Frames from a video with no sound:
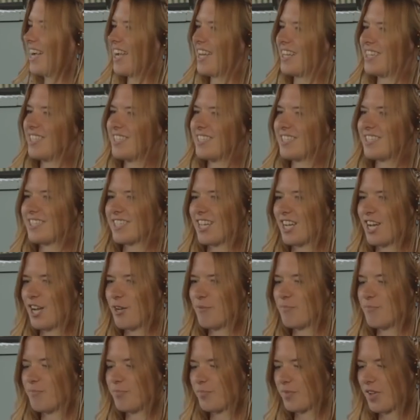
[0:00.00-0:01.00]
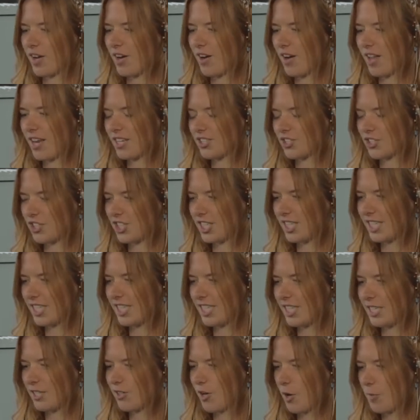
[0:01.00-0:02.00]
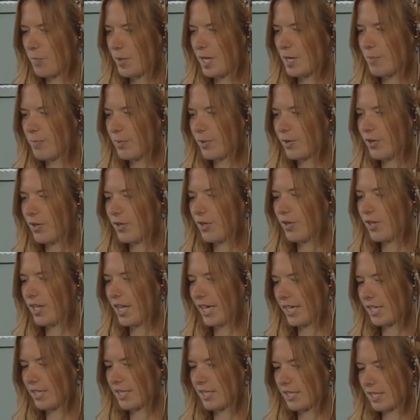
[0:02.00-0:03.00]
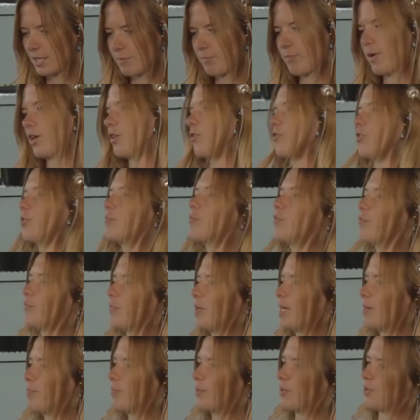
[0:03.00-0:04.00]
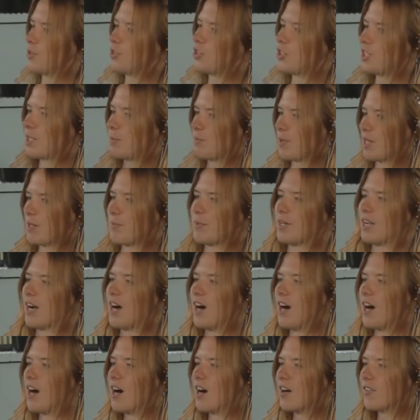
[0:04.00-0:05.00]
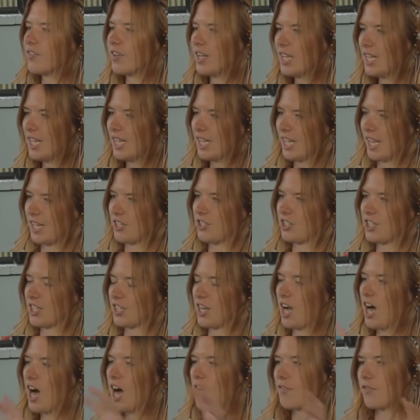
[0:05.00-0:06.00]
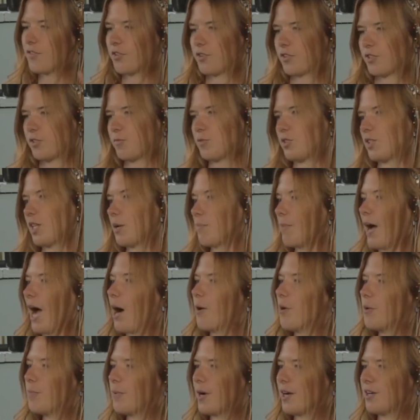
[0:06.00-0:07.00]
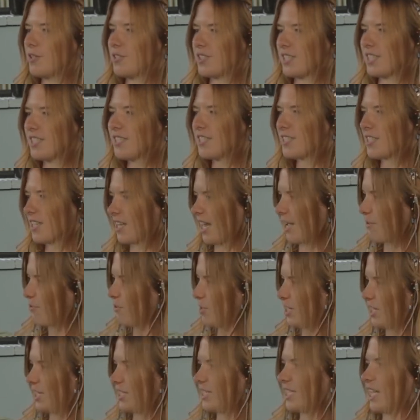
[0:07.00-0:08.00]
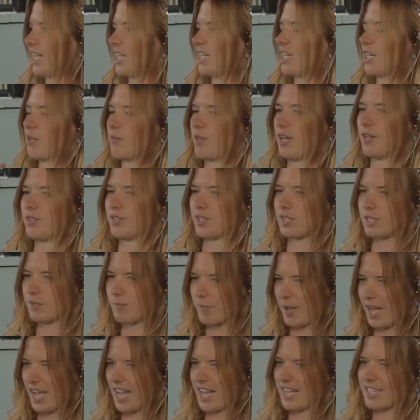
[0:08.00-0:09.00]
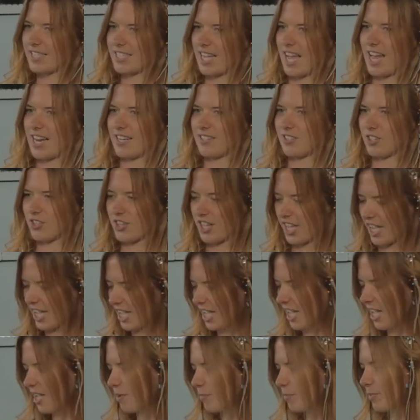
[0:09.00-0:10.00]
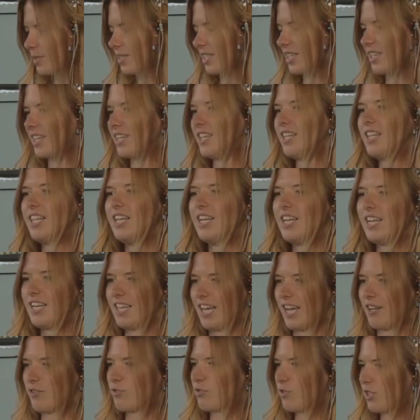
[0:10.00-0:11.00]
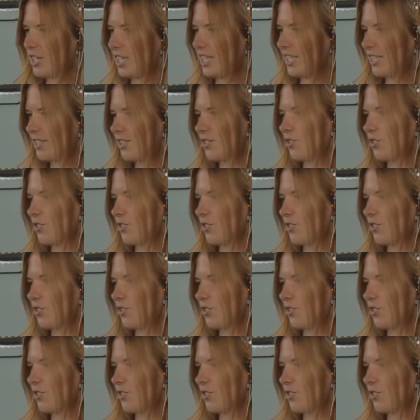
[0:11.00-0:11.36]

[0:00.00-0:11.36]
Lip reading: And she got people, like a group of people, she split them in half, and she had half of the group do like power poses, so like really taking up loads of space, hands on their hips, and like really